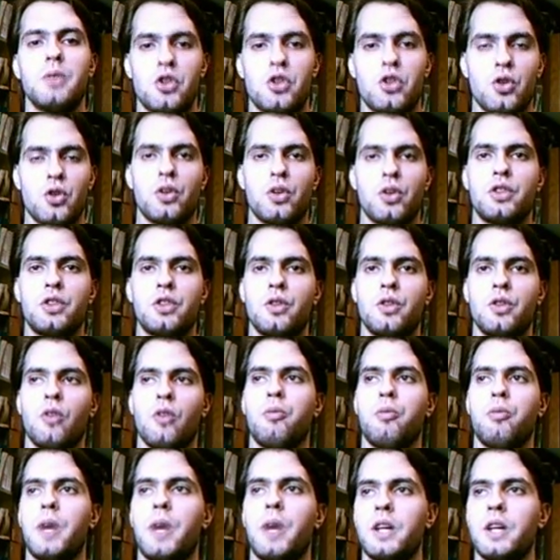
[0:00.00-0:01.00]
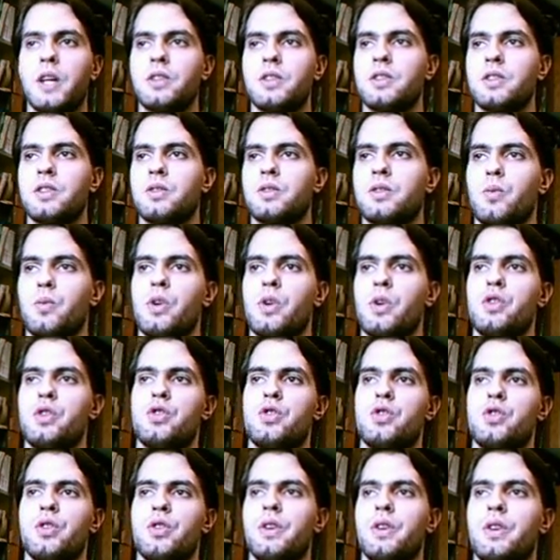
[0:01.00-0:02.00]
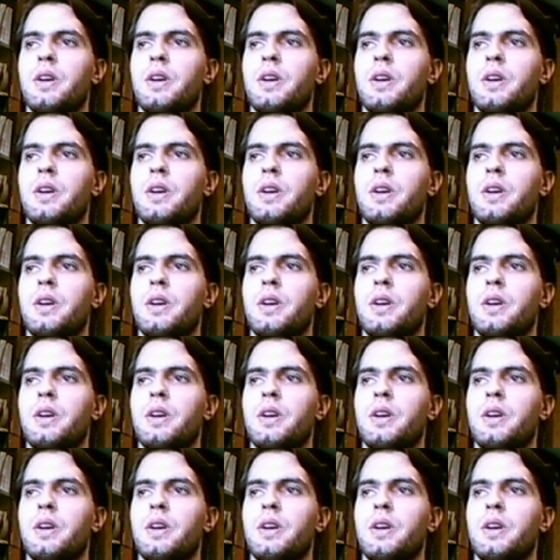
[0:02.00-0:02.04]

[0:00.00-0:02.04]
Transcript: the majority of parties which